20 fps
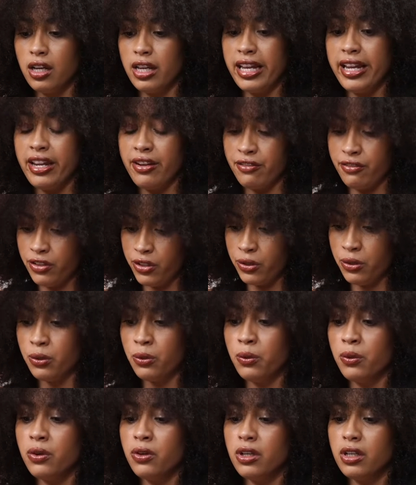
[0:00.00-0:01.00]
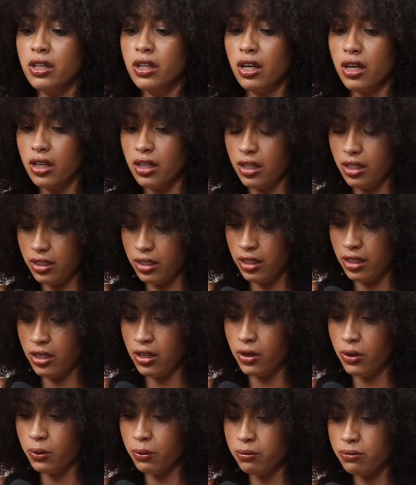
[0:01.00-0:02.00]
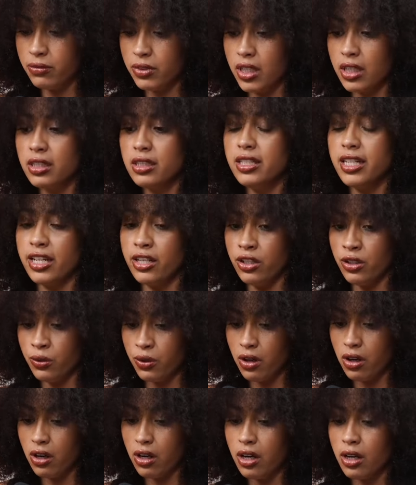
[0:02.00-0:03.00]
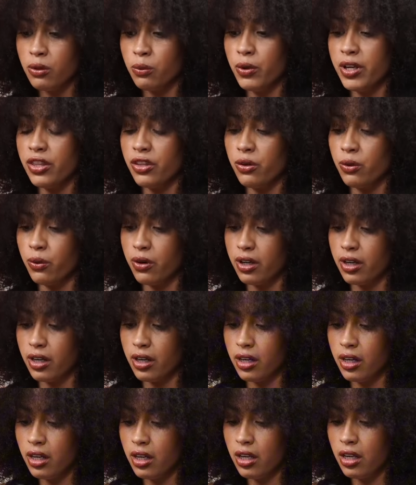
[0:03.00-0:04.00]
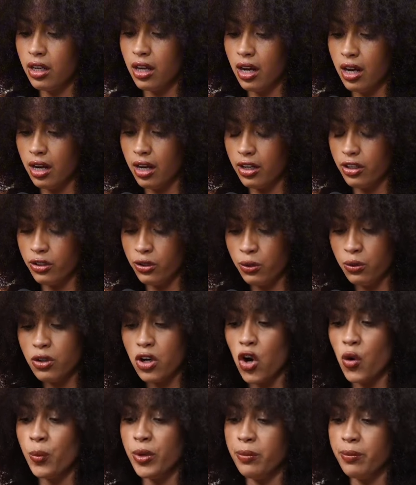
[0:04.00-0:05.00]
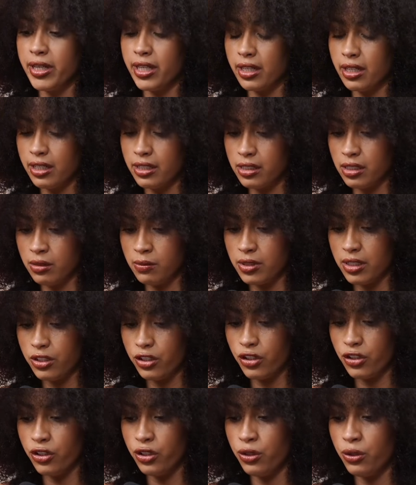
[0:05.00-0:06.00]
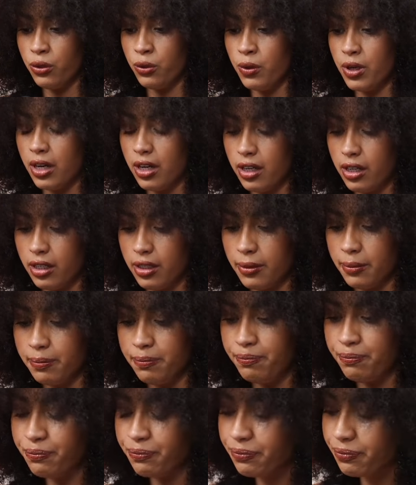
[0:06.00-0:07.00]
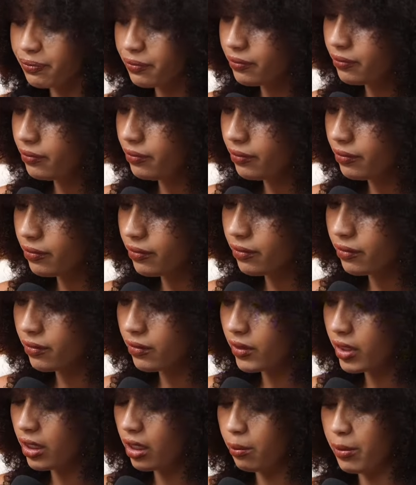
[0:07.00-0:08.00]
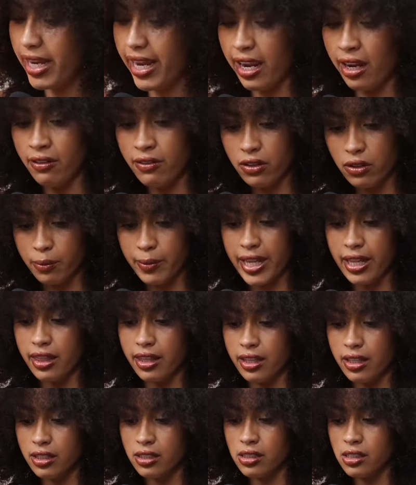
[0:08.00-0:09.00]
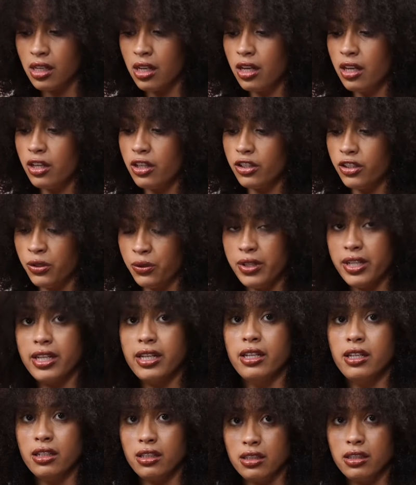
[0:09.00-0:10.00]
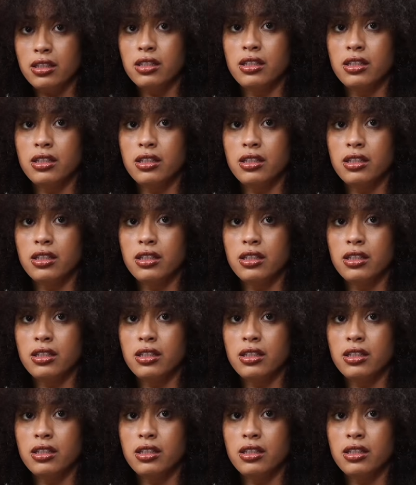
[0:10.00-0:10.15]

if you, you know, continue on with your uh, new coping mechanisms and your new um, behavioral methods, you can,